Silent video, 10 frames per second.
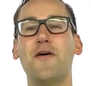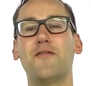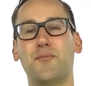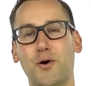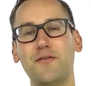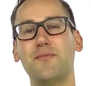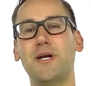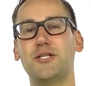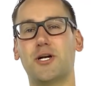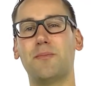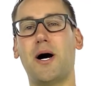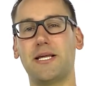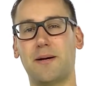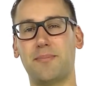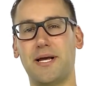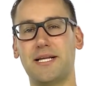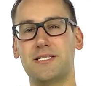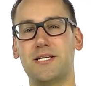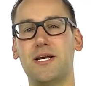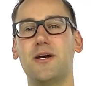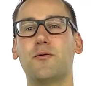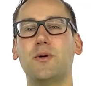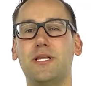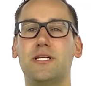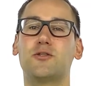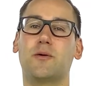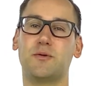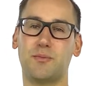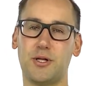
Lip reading: For more information on potting up plants, read the description